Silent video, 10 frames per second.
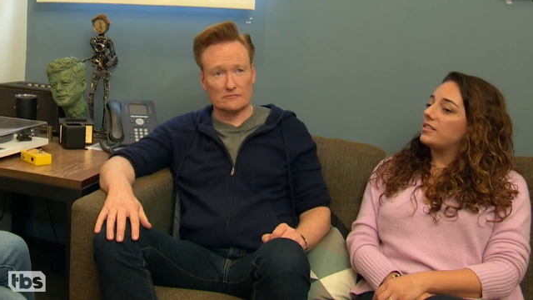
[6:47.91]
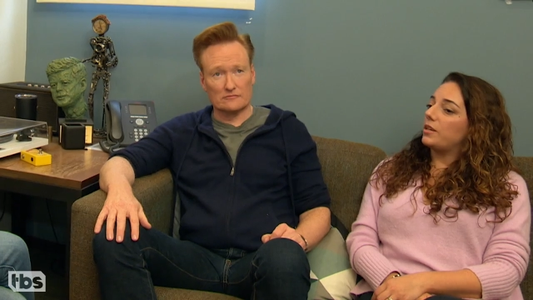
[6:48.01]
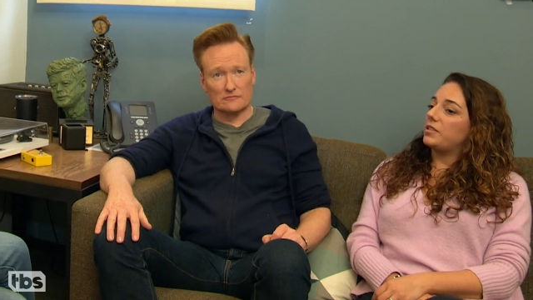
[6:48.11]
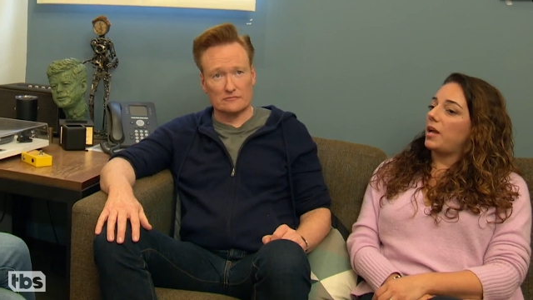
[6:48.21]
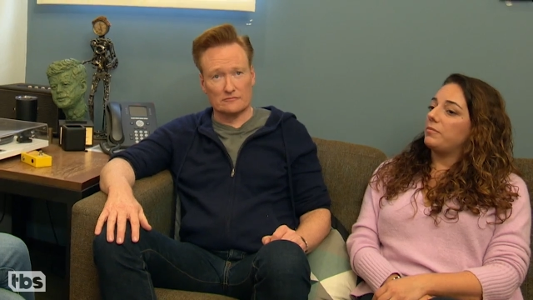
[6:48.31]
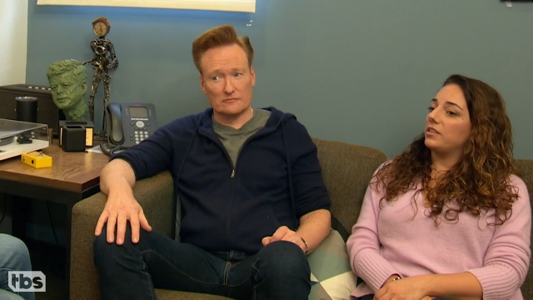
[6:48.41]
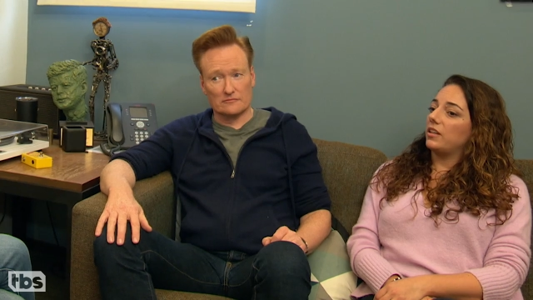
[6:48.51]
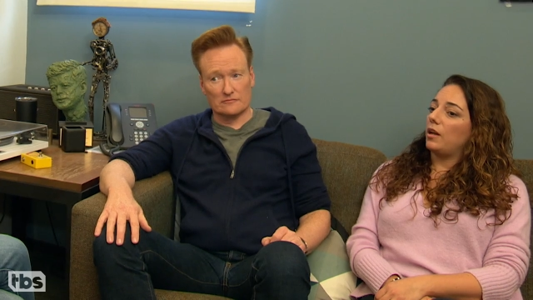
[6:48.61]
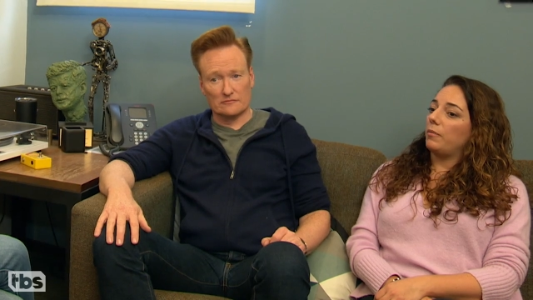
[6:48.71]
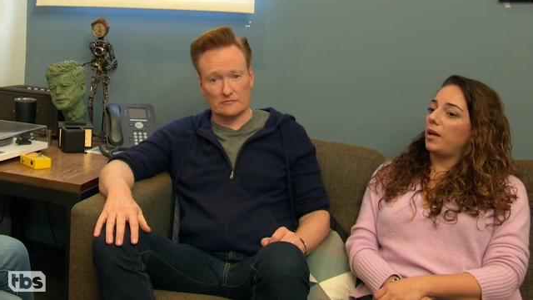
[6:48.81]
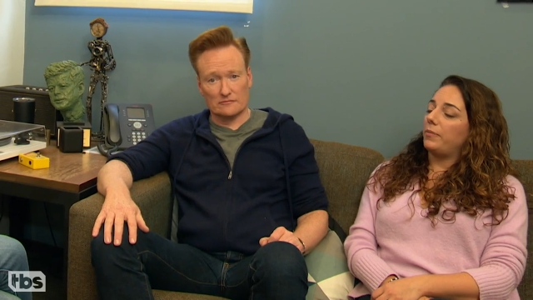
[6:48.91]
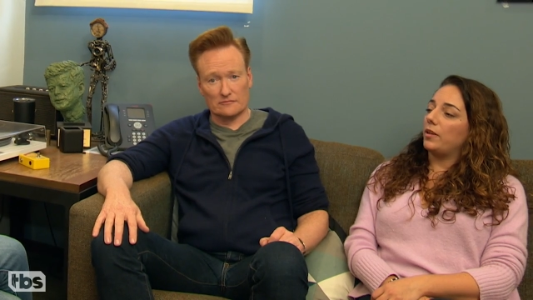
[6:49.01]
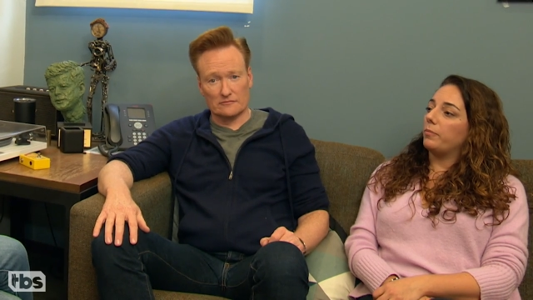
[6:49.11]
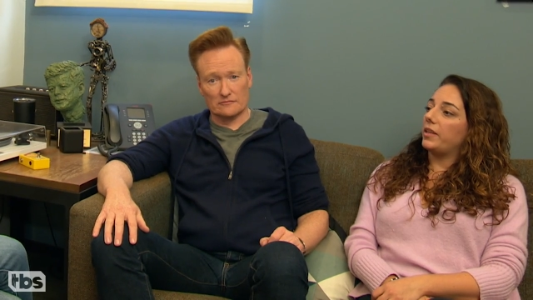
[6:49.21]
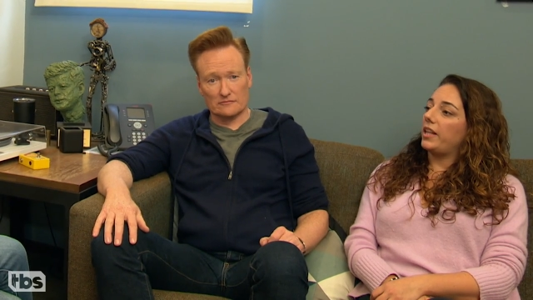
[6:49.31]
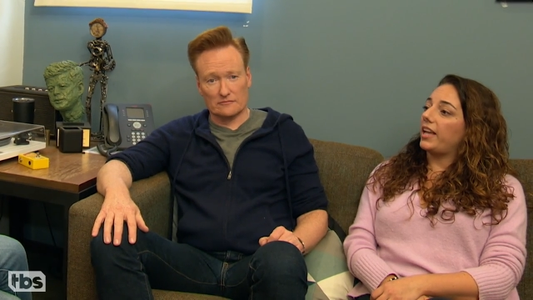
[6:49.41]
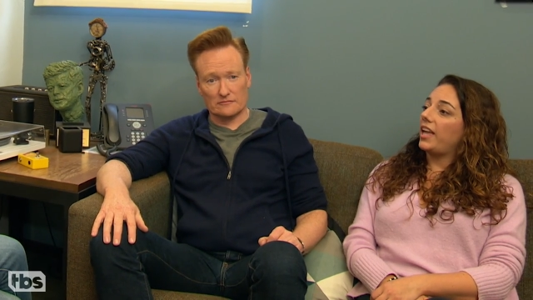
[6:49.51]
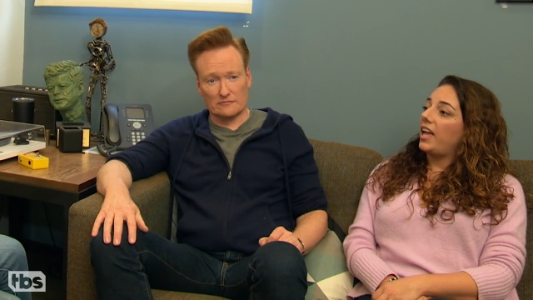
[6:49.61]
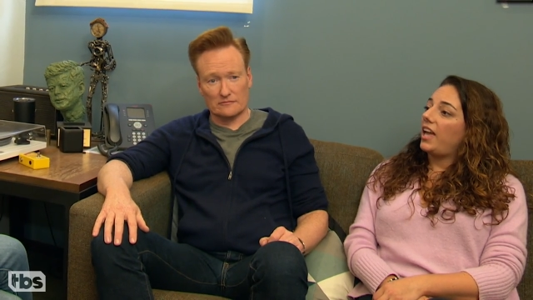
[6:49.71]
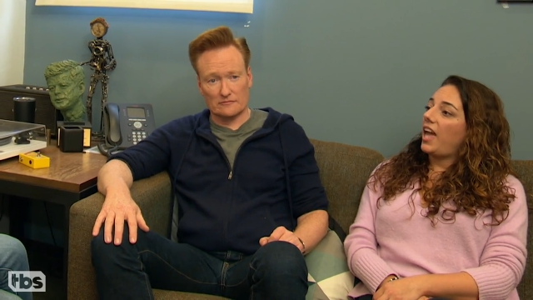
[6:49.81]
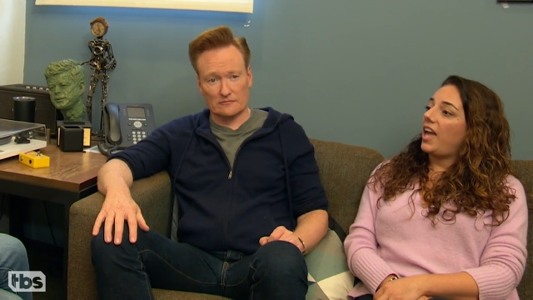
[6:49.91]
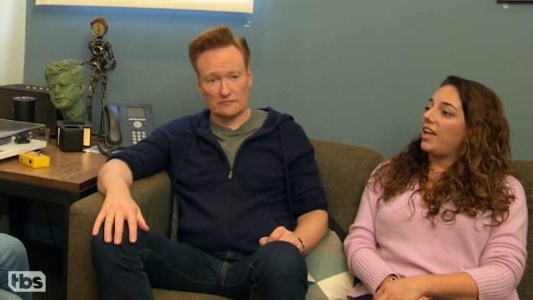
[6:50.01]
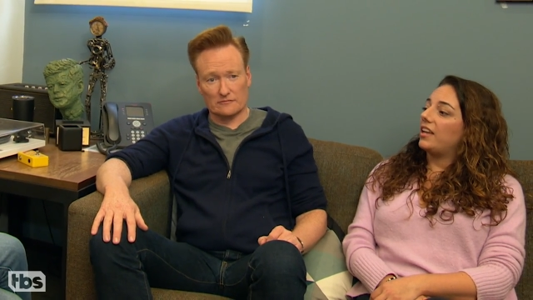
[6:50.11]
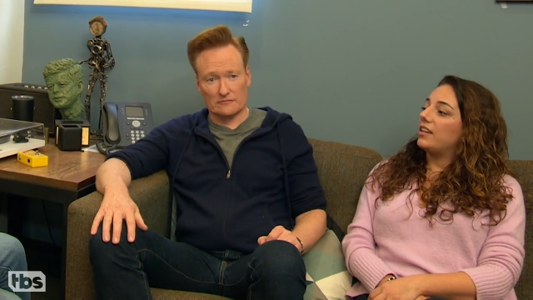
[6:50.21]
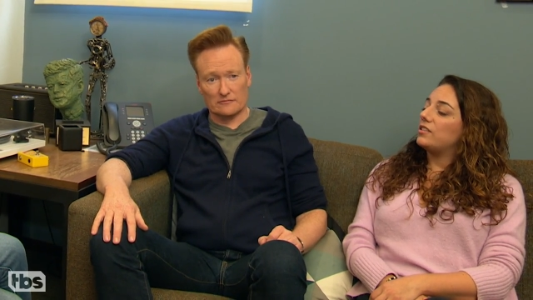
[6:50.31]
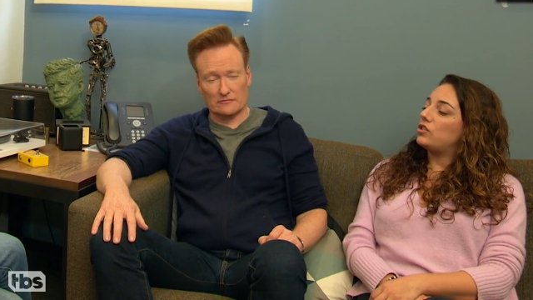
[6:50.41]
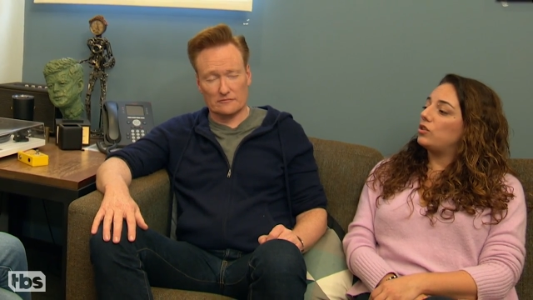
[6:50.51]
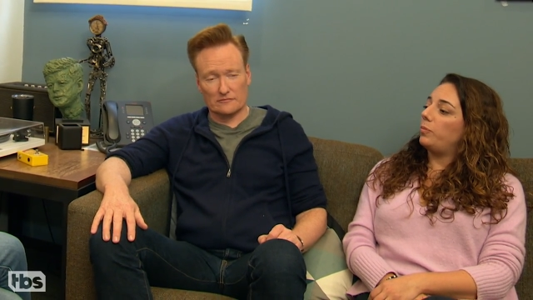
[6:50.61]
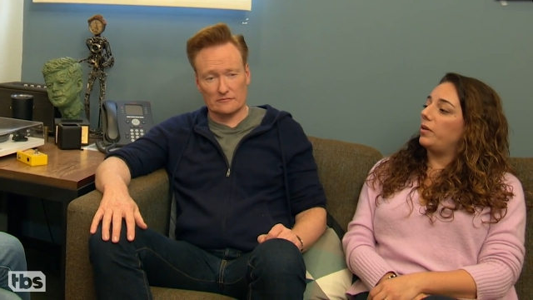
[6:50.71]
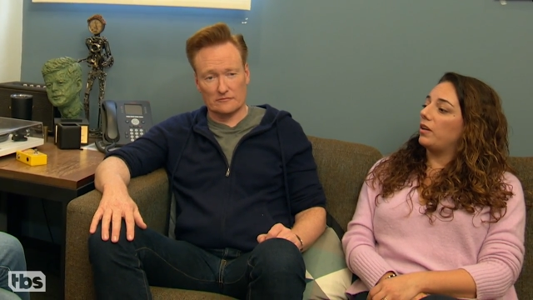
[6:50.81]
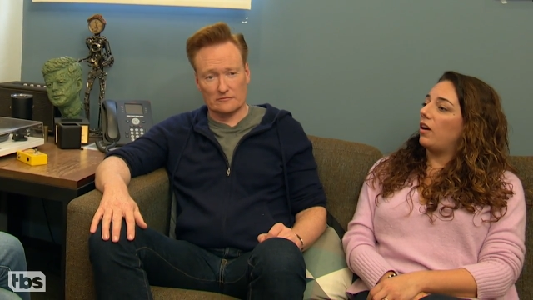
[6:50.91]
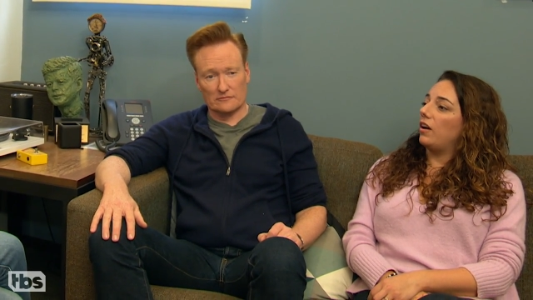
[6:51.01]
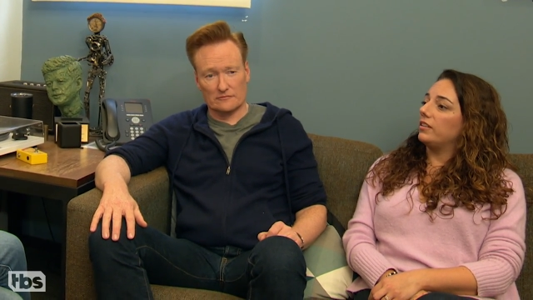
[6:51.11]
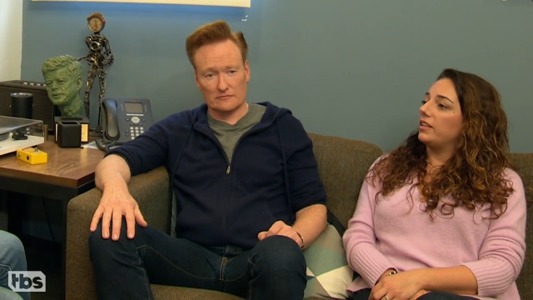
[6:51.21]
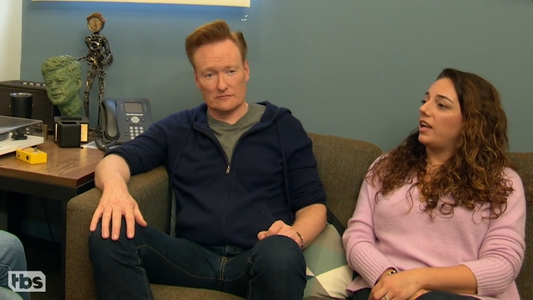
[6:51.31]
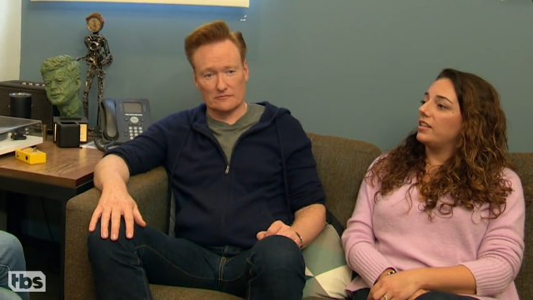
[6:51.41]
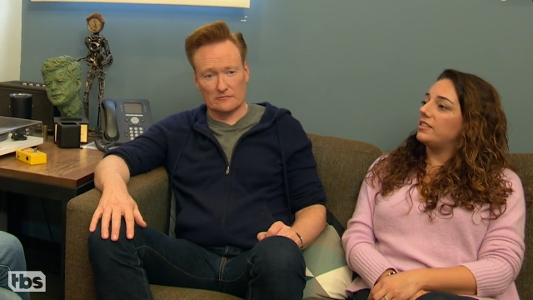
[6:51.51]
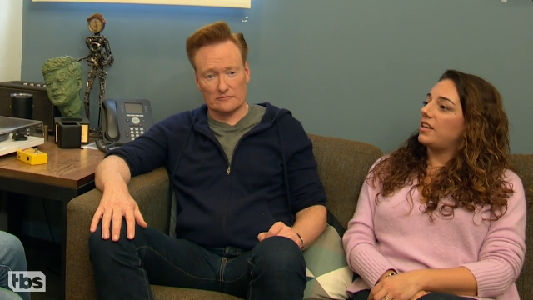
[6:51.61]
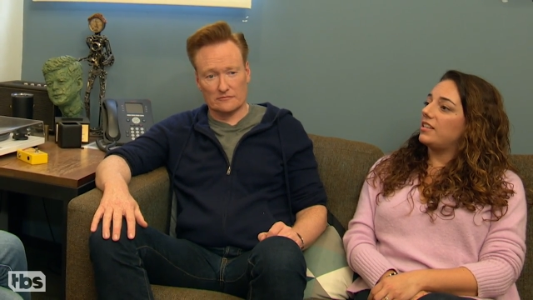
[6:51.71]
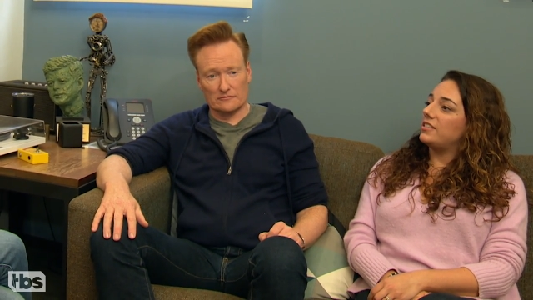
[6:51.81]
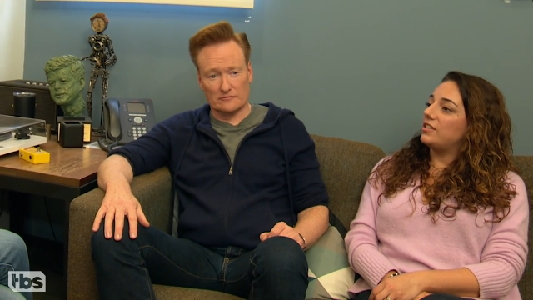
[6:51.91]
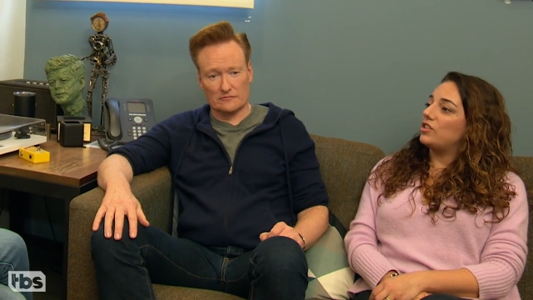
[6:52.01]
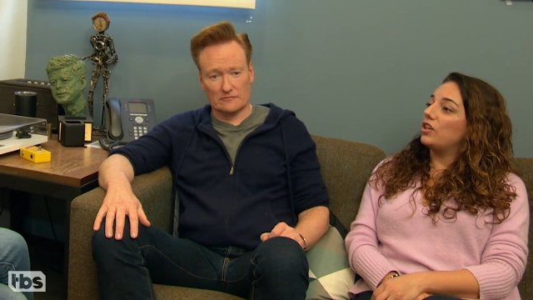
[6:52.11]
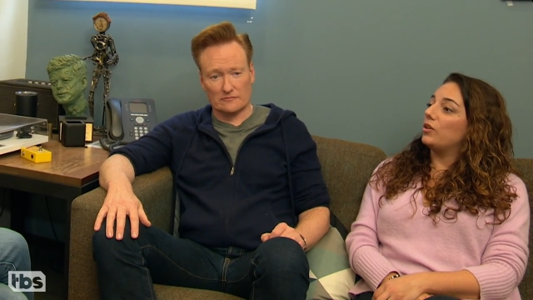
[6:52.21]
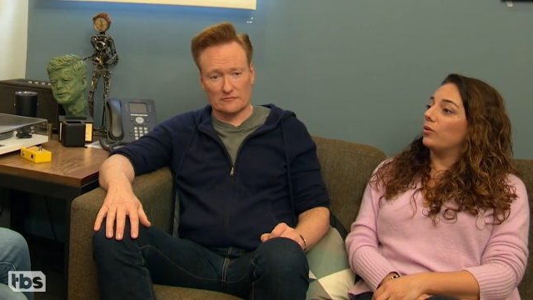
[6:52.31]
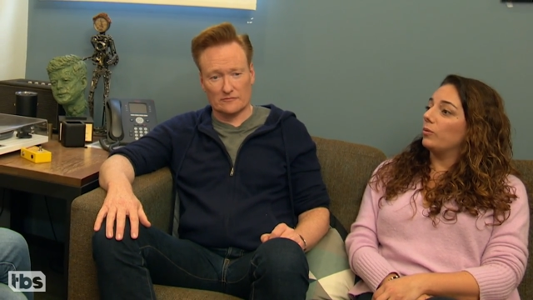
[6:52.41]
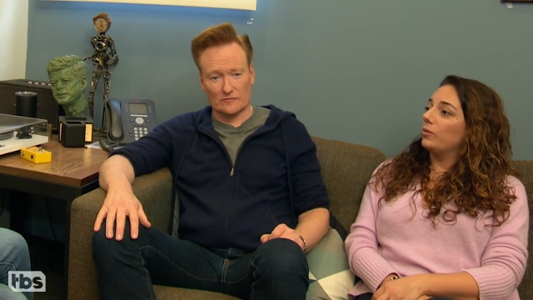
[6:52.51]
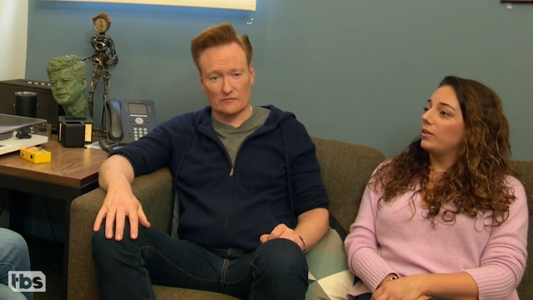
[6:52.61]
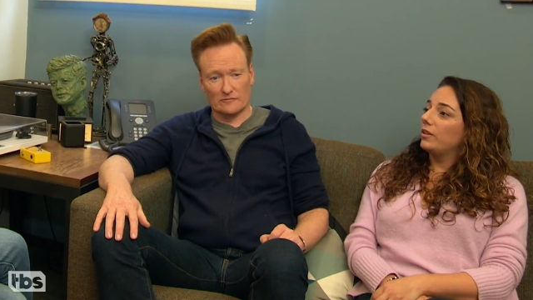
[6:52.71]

Speaker 1: Sometimes he'll come up and he'll be like, hey, stupid called, and it says it's you.